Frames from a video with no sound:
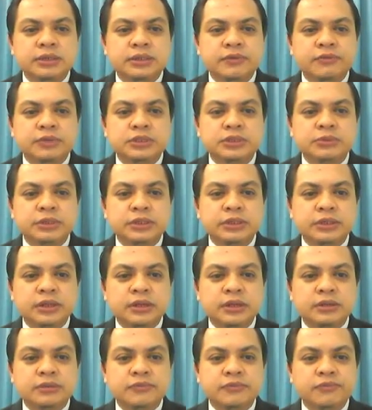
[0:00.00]
The first one is
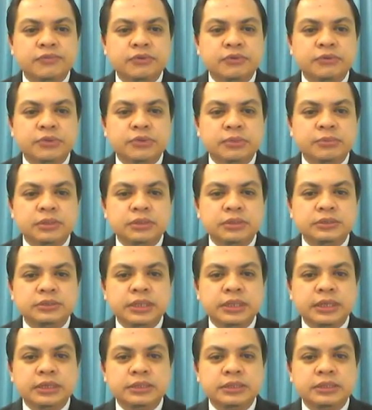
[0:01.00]

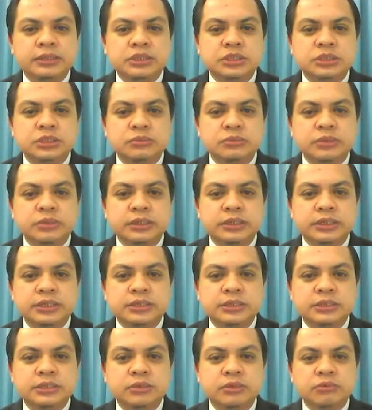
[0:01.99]
comfortables, and this one
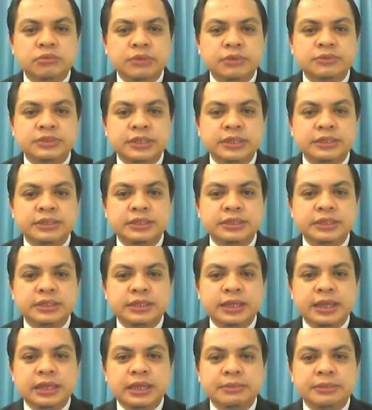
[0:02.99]
is website
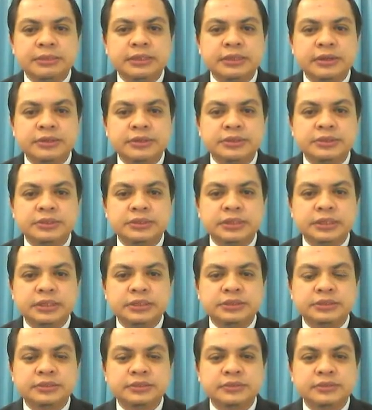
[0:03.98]
element
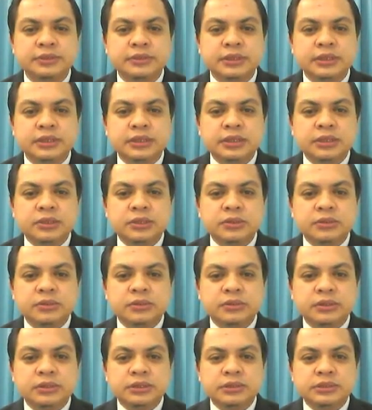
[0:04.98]
characteristics.
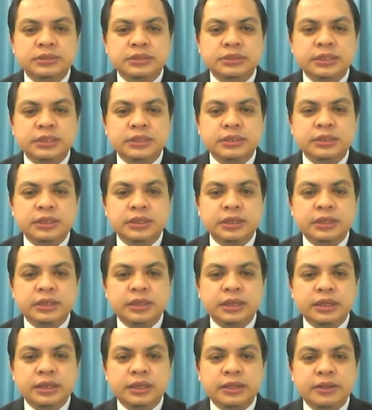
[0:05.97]
Here
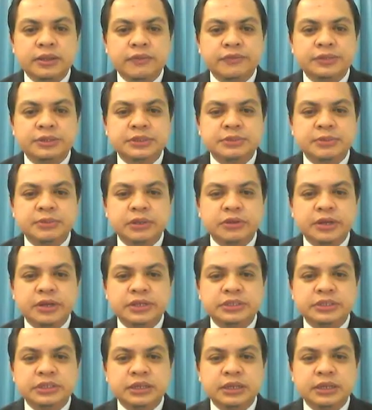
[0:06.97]
advertisement
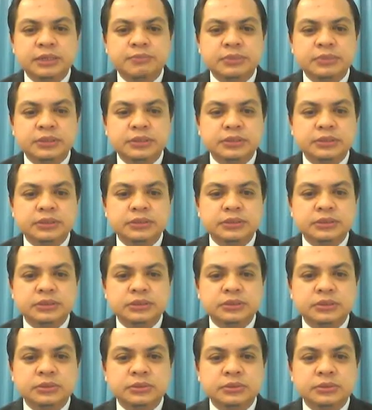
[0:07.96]
location at upper,
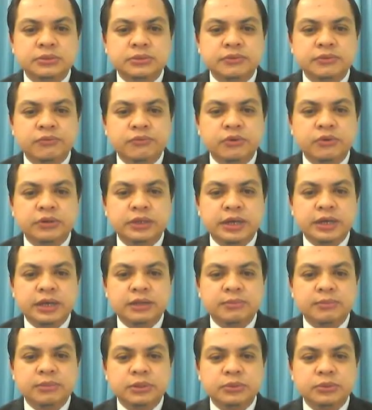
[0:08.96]
so font
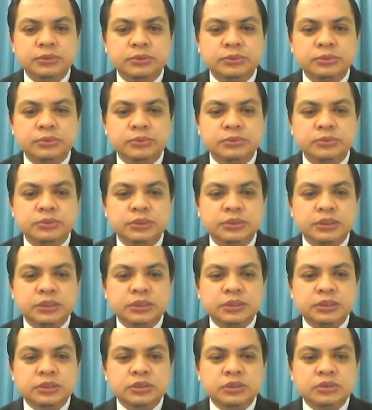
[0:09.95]
color blue.
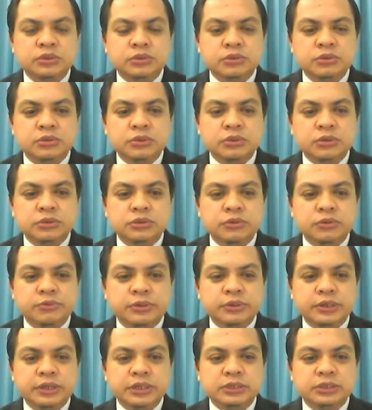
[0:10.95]
So also
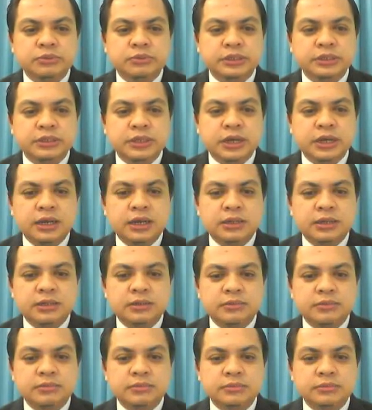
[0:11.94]
for the next one they
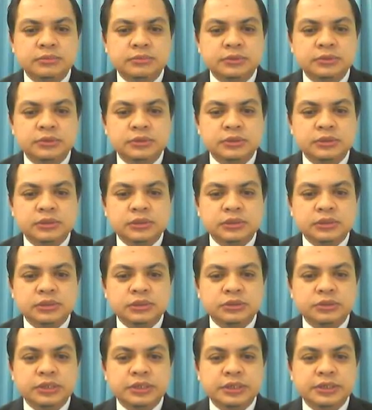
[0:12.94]
come.
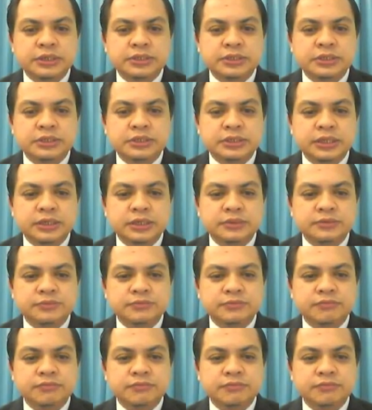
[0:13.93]
So the characteristic.